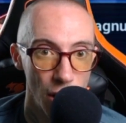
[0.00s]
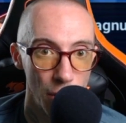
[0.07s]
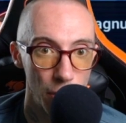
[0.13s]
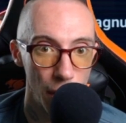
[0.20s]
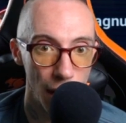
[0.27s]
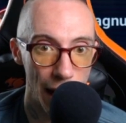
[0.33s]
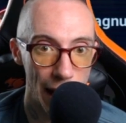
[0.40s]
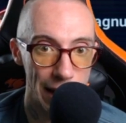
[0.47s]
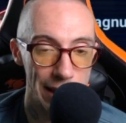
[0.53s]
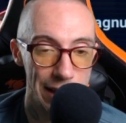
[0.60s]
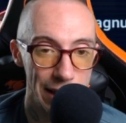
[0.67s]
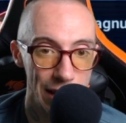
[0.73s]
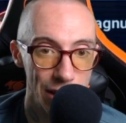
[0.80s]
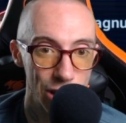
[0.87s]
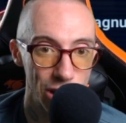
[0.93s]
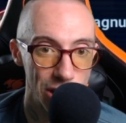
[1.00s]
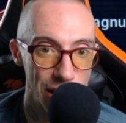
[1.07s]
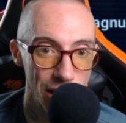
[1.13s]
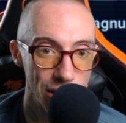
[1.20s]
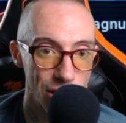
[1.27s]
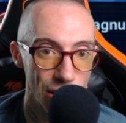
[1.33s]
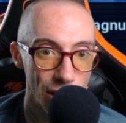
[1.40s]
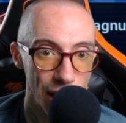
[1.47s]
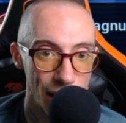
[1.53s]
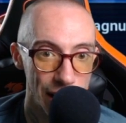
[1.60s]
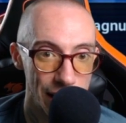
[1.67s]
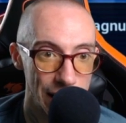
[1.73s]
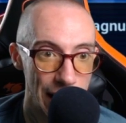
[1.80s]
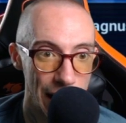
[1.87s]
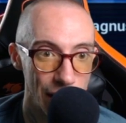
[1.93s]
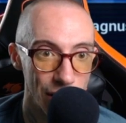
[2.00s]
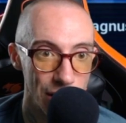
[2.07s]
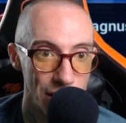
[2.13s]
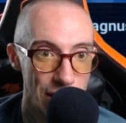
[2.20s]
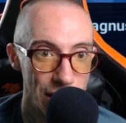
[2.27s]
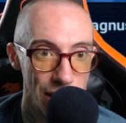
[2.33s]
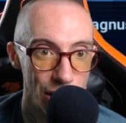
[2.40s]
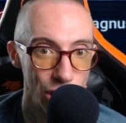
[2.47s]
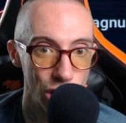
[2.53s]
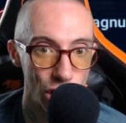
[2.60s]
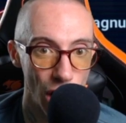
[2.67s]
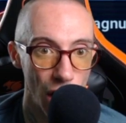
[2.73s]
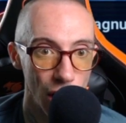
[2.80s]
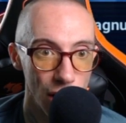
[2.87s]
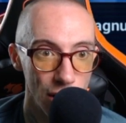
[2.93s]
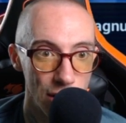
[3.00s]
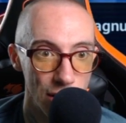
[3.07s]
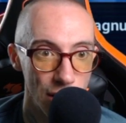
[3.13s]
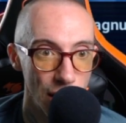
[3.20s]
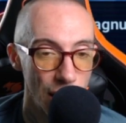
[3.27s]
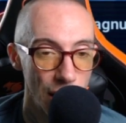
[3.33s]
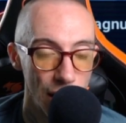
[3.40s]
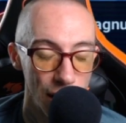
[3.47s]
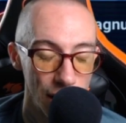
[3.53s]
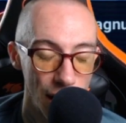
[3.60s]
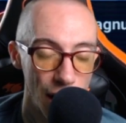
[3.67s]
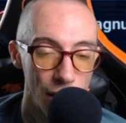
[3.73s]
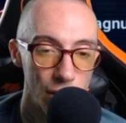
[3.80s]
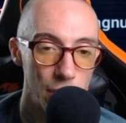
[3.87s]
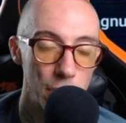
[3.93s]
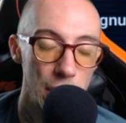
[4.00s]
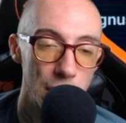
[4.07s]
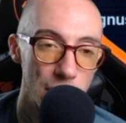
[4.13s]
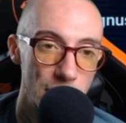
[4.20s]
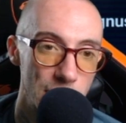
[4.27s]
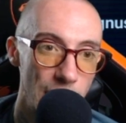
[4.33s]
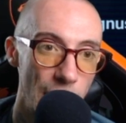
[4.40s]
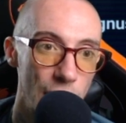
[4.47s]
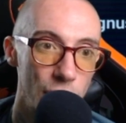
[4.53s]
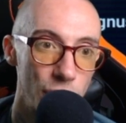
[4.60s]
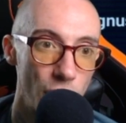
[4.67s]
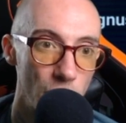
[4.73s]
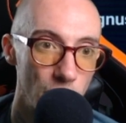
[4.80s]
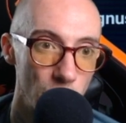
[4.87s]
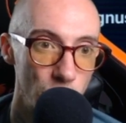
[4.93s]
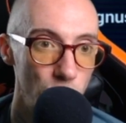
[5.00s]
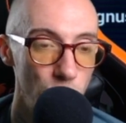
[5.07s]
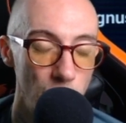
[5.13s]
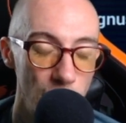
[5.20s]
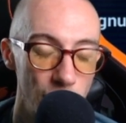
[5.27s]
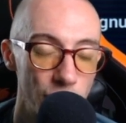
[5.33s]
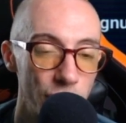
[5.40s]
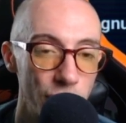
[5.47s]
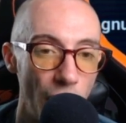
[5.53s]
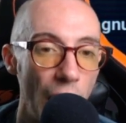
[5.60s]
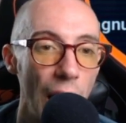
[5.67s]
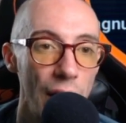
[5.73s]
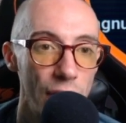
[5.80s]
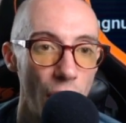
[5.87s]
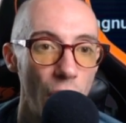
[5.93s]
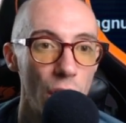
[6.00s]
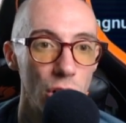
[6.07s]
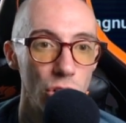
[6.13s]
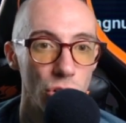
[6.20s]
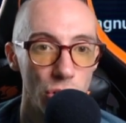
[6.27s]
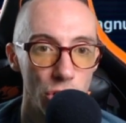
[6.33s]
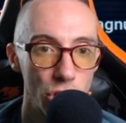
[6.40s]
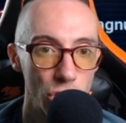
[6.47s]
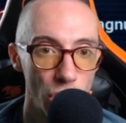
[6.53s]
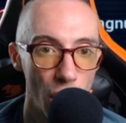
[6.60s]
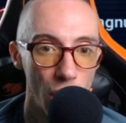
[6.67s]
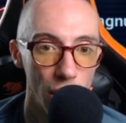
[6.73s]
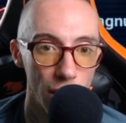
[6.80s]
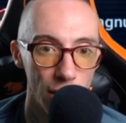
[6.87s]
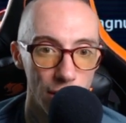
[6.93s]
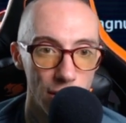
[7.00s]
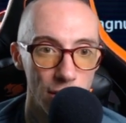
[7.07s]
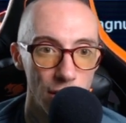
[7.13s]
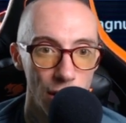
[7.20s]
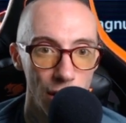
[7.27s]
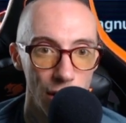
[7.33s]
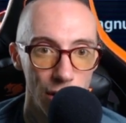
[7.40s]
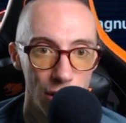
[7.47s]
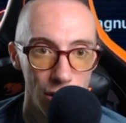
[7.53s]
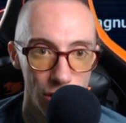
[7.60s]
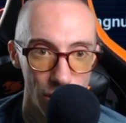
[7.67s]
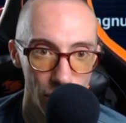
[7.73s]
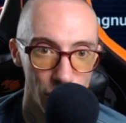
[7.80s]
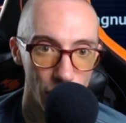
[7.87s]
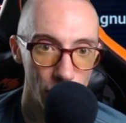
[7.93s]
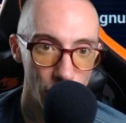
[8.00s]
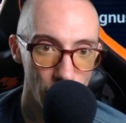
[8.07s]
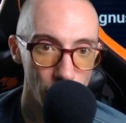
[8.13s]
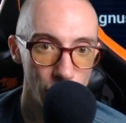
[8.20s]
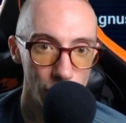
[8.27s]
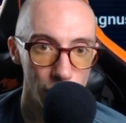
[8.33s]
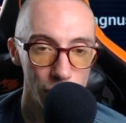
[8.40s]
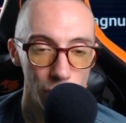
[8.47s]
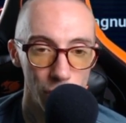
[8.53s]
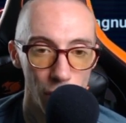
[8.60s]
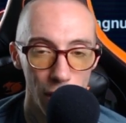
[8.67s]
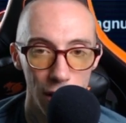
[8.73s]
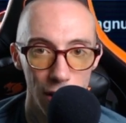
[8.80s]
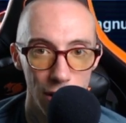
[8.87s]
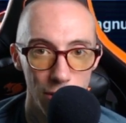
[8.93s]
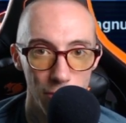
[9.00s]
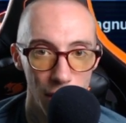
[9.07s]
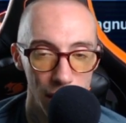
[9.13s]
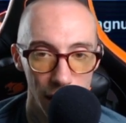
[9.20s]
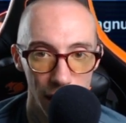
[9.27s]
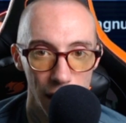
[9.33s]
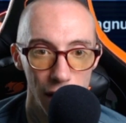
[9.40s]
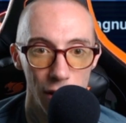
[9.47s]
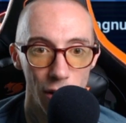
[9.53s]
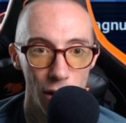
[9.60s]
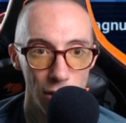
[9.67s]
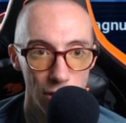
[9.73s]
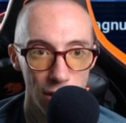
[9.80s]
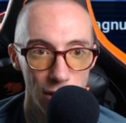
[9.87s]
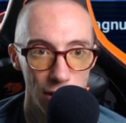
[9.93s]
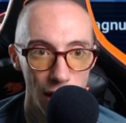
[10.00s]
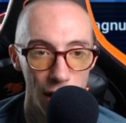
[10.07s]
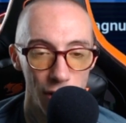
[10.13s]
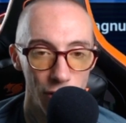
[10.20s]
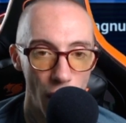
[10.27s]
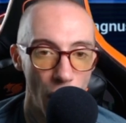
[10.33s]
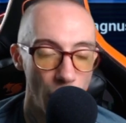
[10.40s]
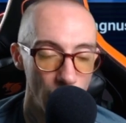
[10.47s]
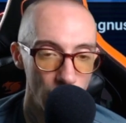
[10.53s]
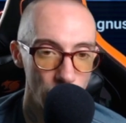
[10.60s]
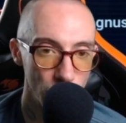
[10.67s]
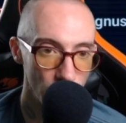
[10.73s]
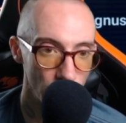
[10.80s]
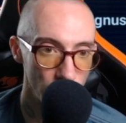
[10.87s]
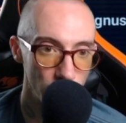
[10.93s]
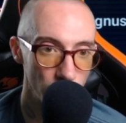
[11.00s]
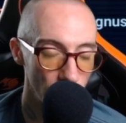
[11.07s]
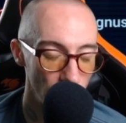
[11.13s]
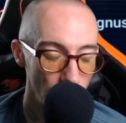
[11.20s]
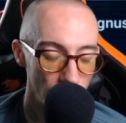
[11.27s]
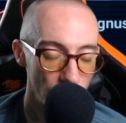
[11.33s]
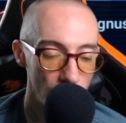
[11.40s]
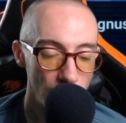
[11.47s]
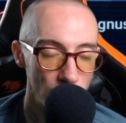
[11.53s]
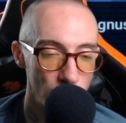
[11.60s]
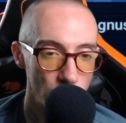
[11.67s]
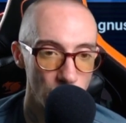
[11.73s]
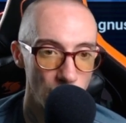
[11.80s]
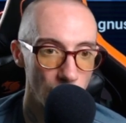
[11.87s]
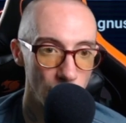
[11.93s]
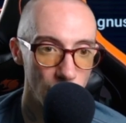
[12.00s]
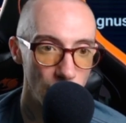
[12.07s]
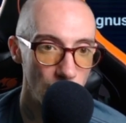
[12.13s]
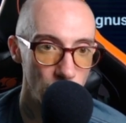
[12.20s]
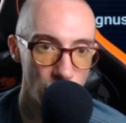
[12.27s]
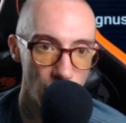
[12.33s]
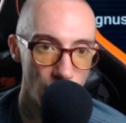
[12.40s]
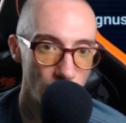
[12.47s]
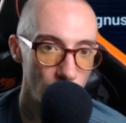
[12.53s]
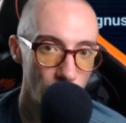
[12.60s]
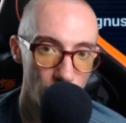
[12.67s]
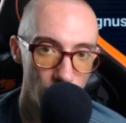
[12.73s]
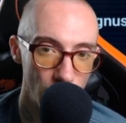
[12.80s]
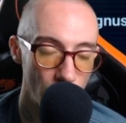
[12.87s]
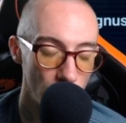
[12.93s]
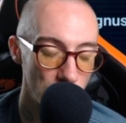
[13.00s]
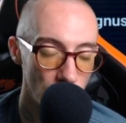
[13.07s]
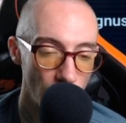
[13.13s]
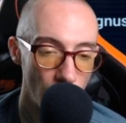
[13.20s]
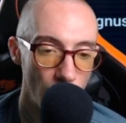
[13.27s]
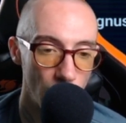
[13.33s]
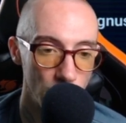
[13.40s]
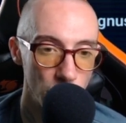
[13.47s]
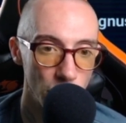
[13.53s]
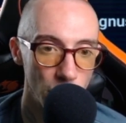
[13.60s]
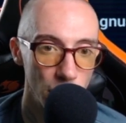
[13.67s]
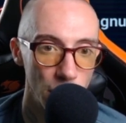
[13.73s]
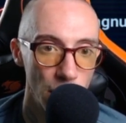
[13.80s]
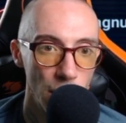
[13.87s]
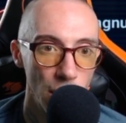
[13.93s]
but at least these are like guaranteed shards. Now, the biggest downfall is you need 500 shards to recruit one of these mythic heroes instead of 100 for like a legendary. A legendary only costs like 100,